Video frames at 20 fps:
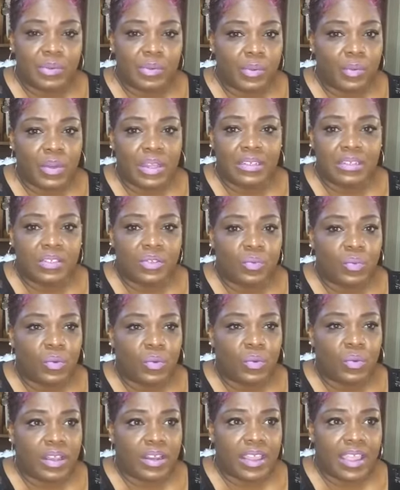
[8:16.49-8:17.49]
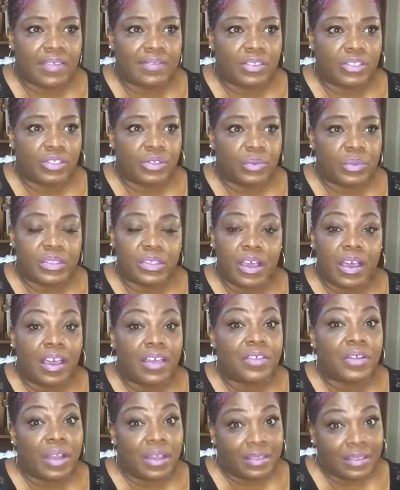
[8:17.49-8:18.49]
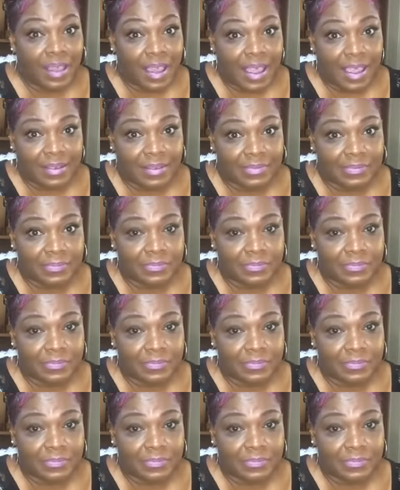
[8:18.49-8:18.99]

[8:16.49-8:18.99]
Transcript: Well, what does one have to do with the other? A lot.